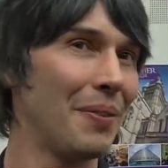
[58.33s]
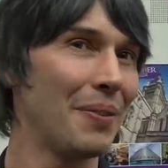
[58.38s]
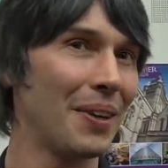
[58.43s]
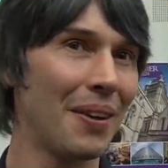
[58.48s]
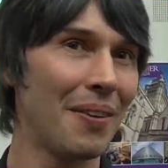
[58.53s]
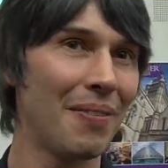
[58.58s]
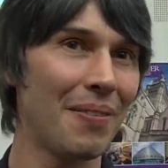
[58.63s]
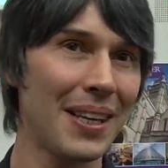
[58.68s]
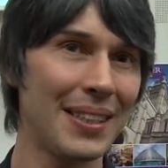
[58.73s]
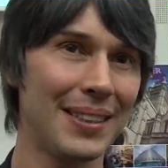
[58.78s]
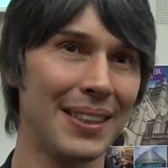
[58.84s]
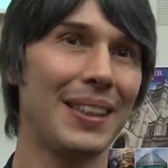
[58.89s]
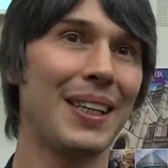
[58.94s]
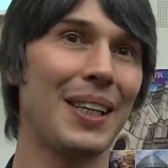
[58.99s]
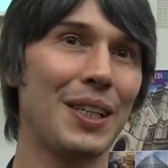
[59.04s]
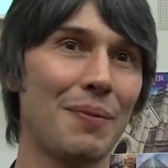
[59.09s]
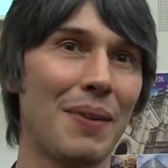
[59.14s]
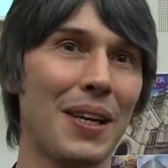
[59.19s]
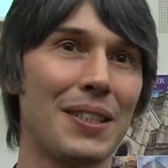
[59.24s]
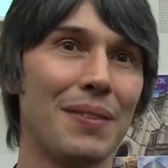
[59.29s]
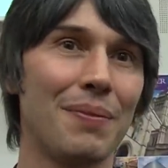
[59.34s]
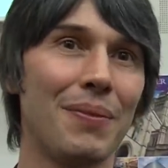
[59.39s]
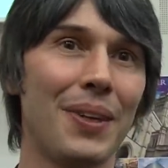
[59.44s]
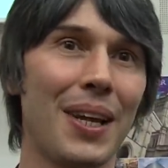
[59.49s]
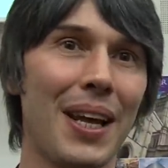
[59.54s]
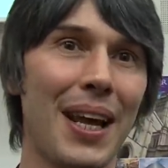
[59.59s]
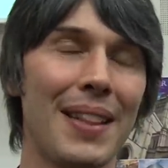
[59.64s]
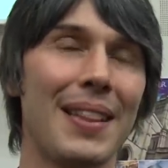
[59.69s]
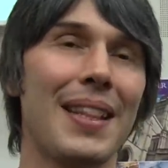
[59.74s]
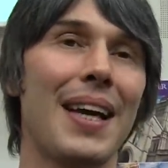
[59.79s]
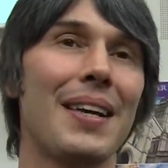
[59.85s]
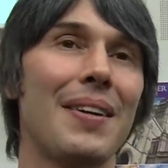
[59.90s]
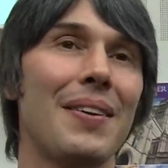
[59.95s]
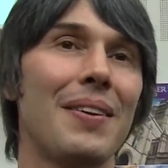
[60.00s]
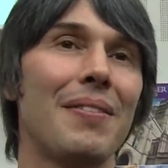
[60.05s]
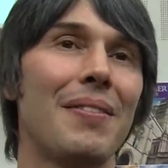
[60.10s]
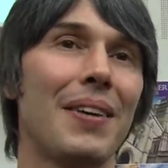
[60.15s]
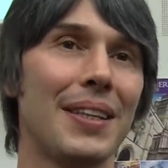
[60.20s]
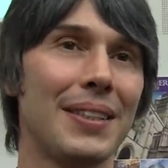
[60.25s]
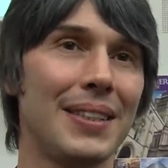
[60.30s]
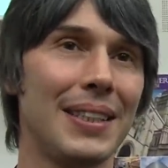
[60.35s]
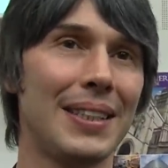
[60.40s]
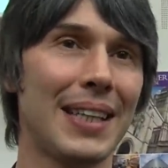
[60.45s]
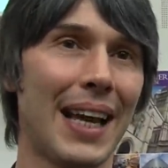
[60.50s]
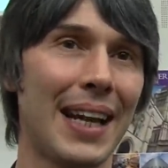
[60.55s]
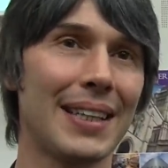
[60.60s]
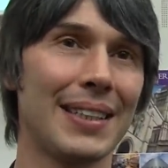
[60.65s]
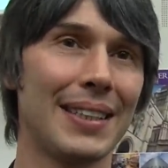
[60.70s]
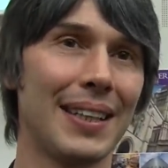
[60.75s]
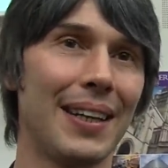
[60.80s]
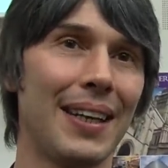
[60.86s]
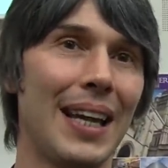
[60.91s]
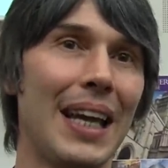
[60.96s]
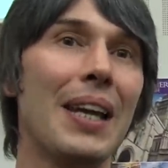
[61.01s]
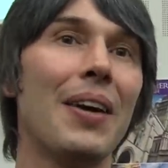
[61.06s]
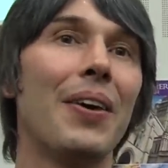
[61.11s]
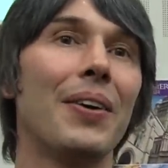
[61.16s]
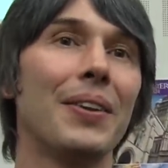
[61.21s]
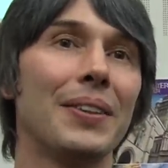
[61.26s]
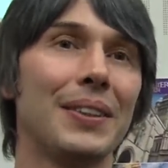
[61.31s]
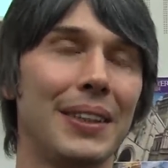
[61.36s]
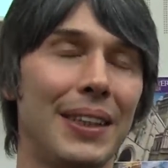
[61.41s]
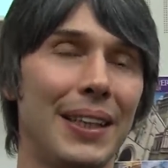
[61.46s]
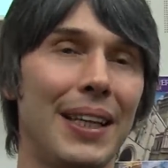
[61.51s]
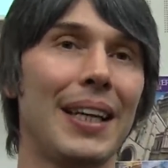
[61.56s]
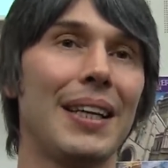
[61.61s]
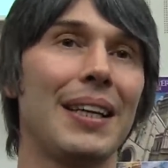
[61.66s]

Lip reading: but they're investing large amounts of money in their university sector in order that they